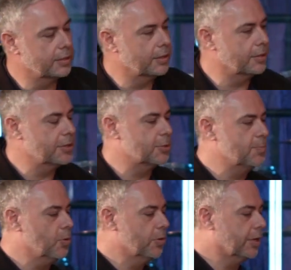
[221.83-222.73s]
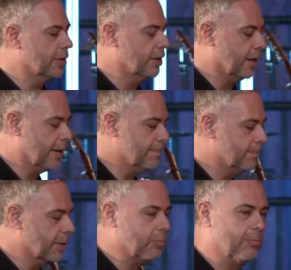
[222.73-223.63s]
This morning, um,
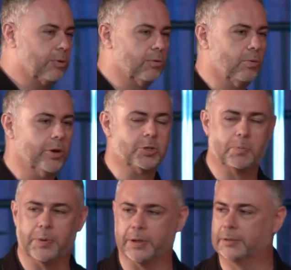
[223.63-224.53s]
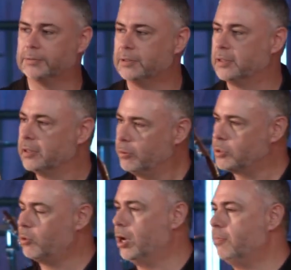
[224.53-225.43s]
when we were worshipping, it was
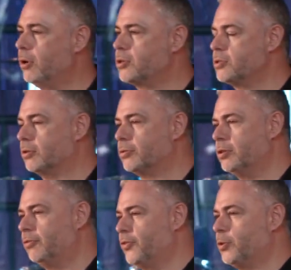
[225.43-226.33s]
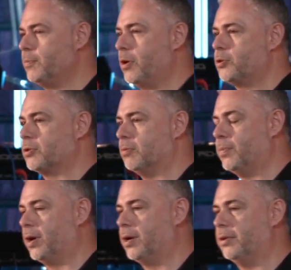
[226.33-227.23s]
quite emotional. Did you feel the emotion
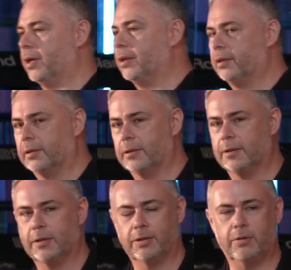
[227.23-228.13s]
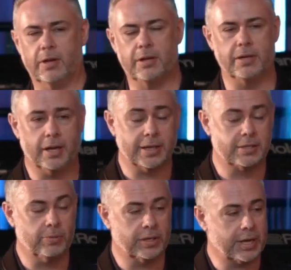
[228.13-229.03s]
behind that? And actually,
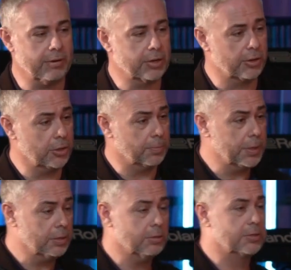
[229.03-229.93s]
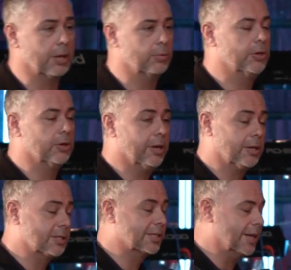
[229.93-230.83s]
when Gary got up, he used that word. And
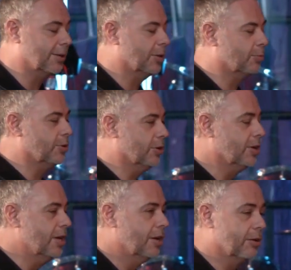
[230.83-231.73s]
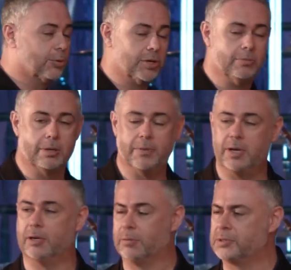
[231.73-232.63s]
that's exactly the word that was on my mind.
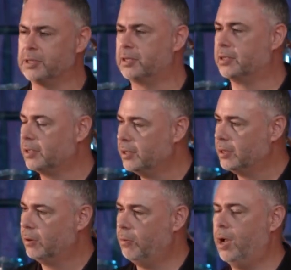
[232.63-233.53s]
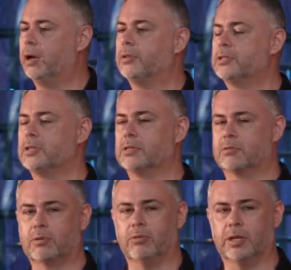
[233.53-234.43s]
I was thinking, wow, this is
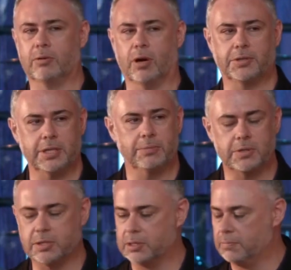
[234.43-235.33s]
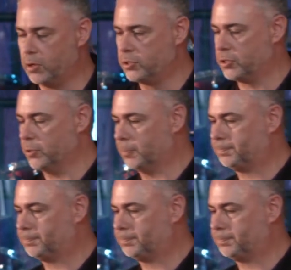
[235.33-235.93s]
really quite deep. This is emotional.